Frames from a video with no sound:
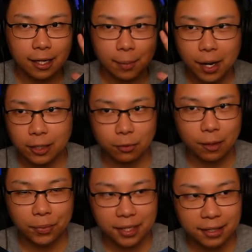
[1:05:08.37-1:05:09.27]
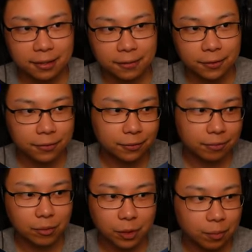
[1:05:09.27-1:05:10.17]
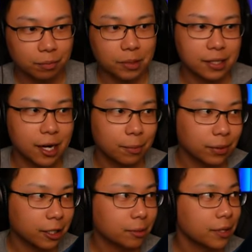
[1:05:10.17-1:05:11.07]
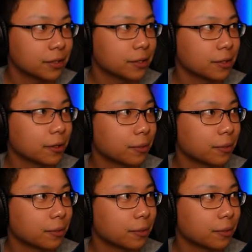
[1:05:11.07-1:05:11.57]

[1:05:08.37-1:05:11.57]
am not the representative of the entire player base. So